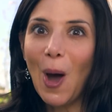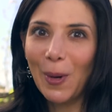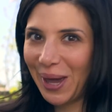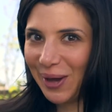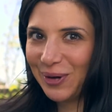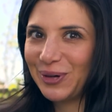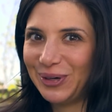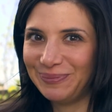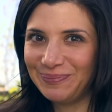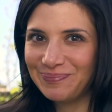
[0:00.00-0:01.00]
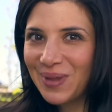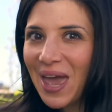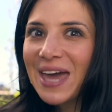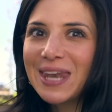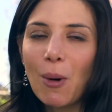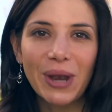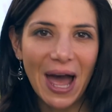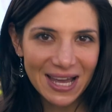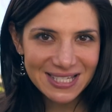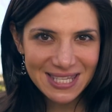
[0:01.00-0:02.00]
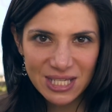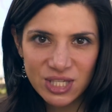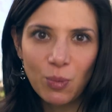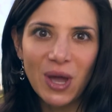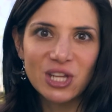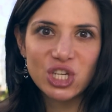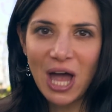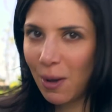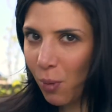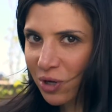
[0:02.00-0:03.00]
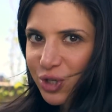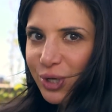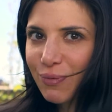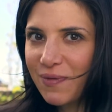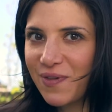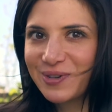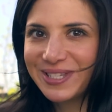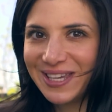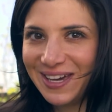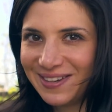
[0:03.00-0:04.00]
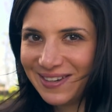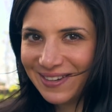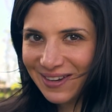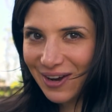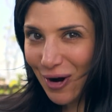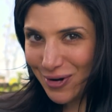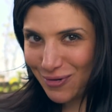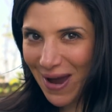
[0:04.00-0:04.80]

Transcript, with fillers: Okay, good. Now when I say switch, I want you to reverse it. Are you